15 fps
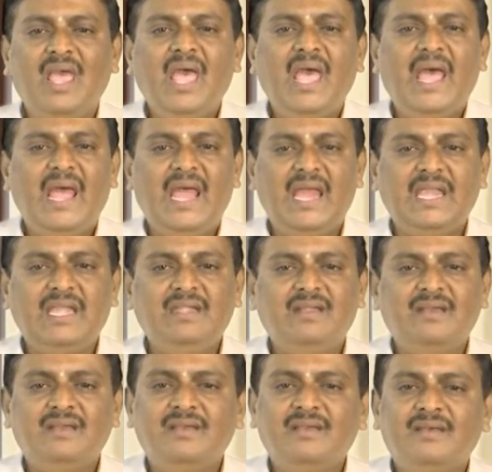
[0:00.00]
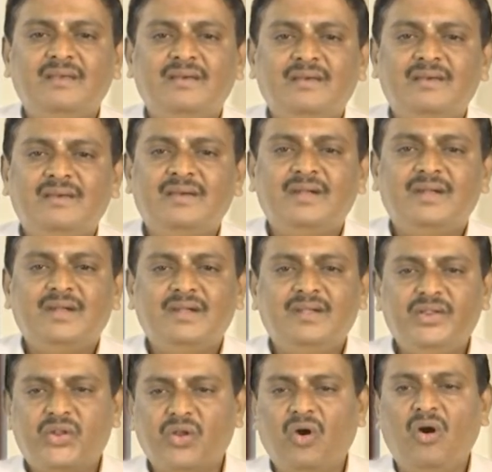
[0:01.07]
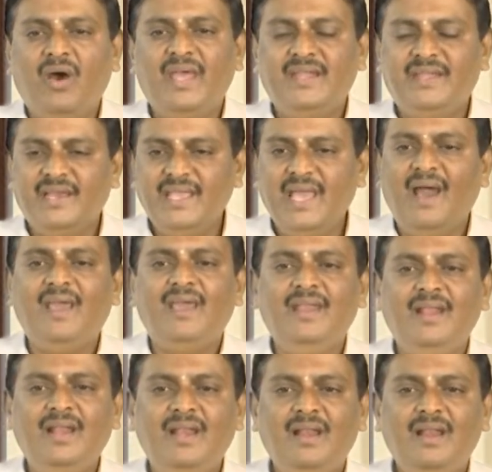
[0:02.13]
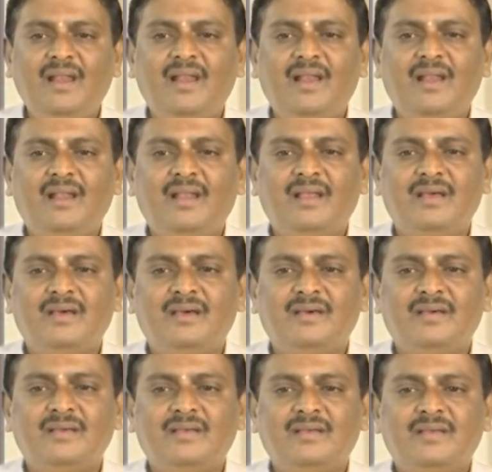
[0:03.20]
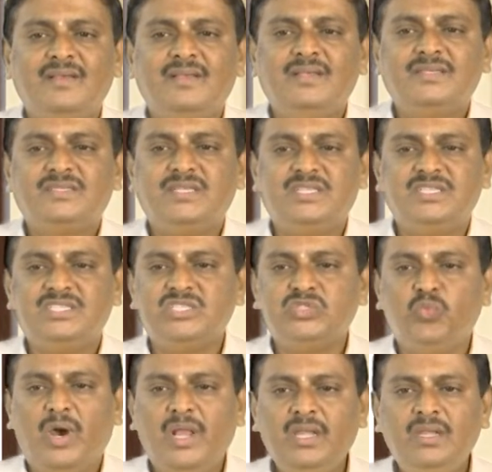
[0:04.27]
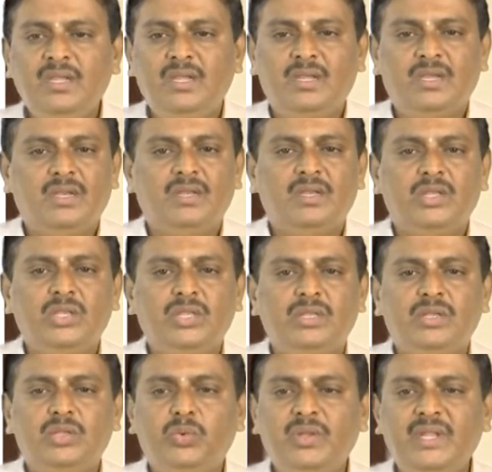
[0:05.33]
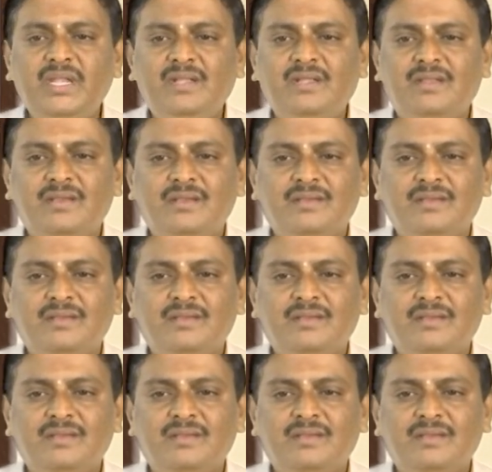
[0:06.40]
and draw a diagonal. See, this is 1 unit,